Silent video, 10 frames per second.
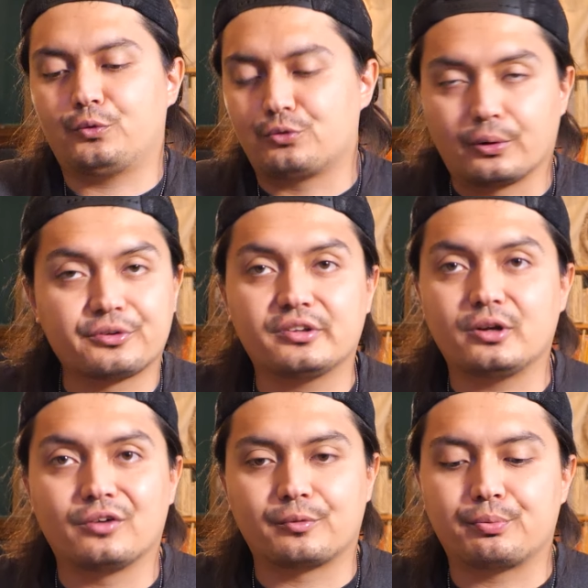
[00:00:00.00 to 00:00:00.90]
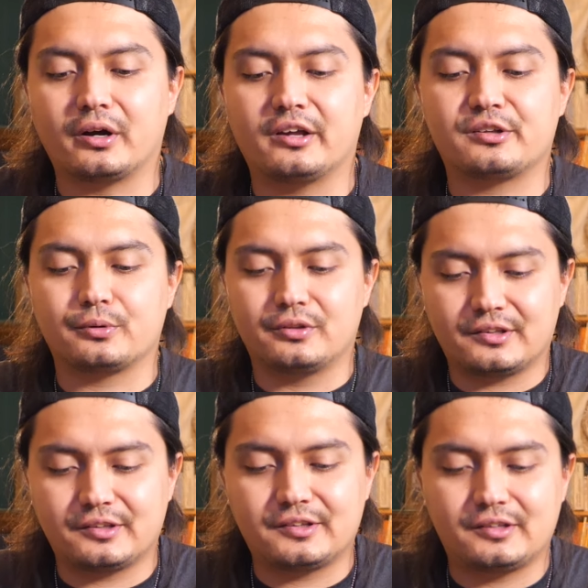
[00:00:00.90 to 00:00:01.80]
grossly overpriced, where
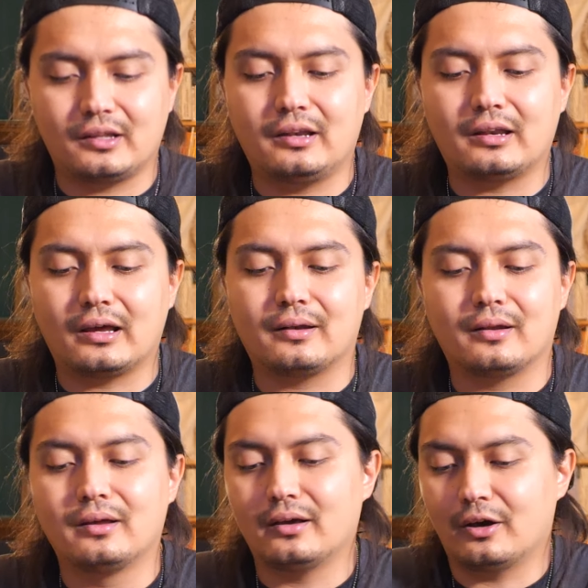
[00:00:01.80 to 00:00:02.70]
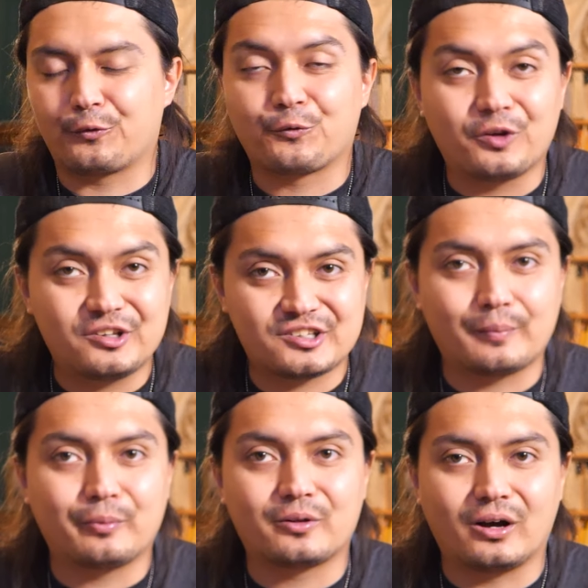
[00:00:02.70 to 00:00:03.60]
this is sitting at a
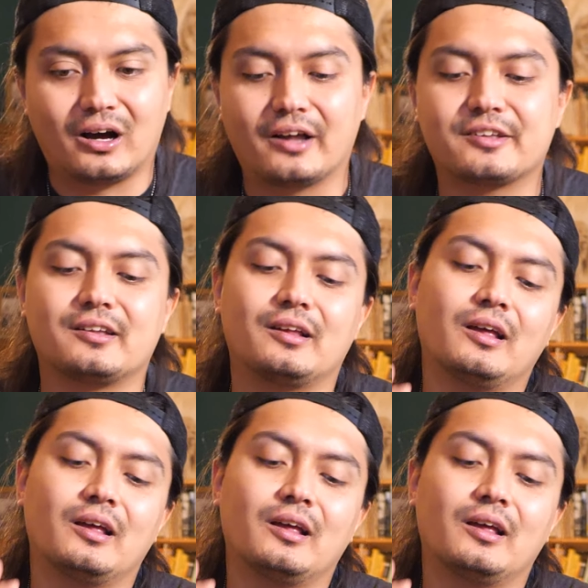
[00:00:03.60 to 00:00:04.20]
reasonable cost.